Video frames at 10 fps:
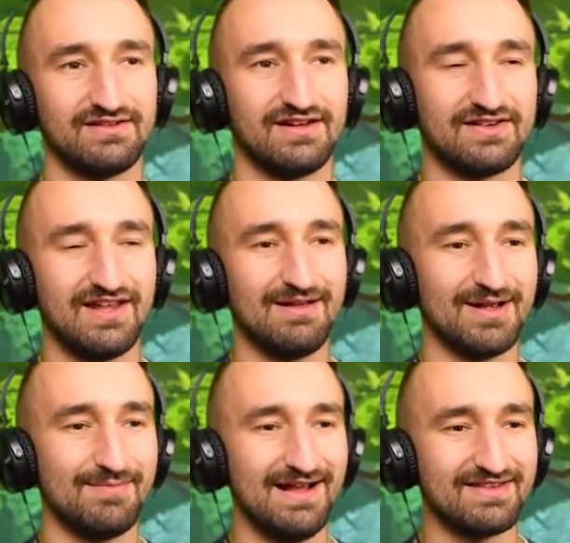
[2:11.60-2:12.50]
just gonna say,
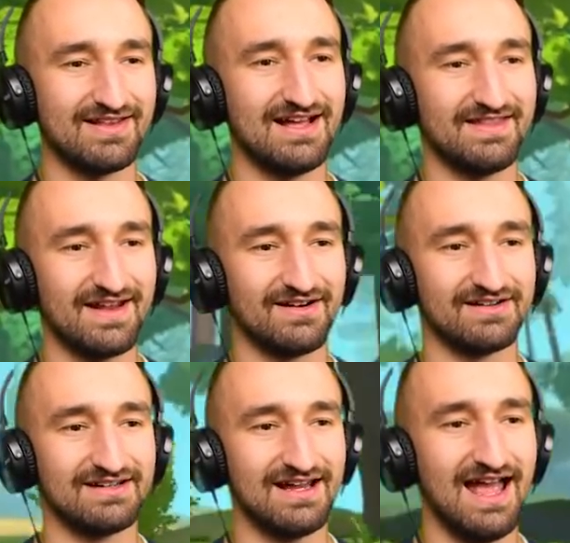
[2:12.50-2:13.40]
like, mine's not there
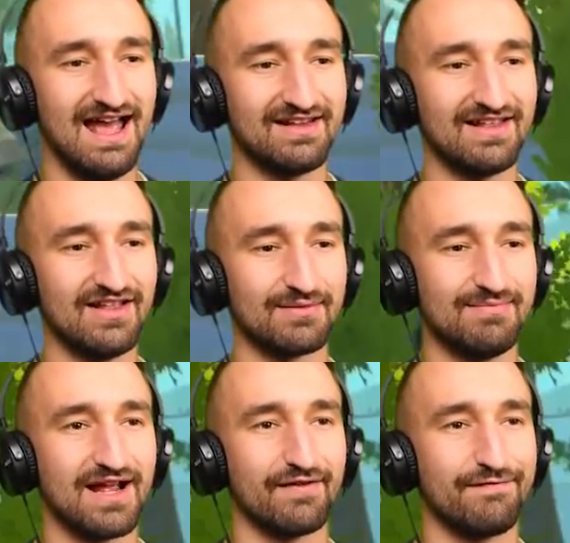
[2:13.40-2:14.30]
yet. It's not, like,
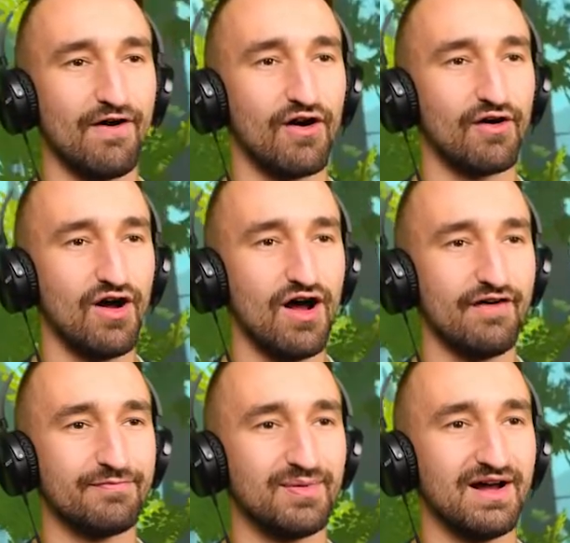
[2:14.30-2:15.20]
mega far
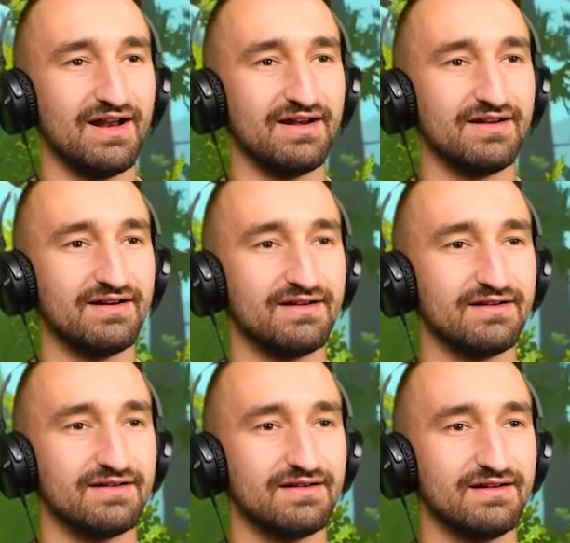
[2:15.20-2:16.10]
off, but...
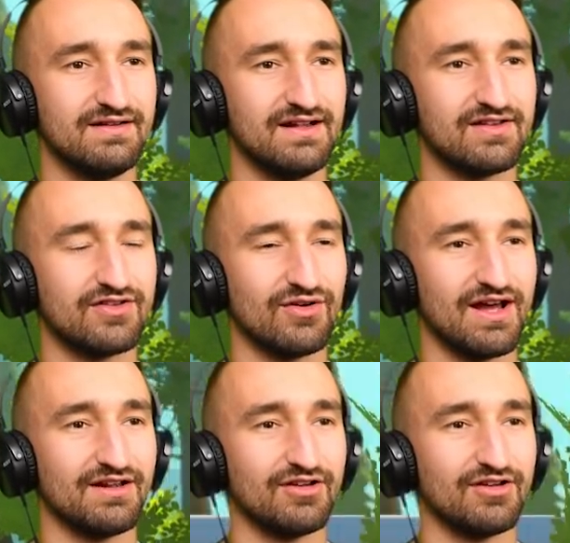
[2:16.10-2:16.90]
I think it's still got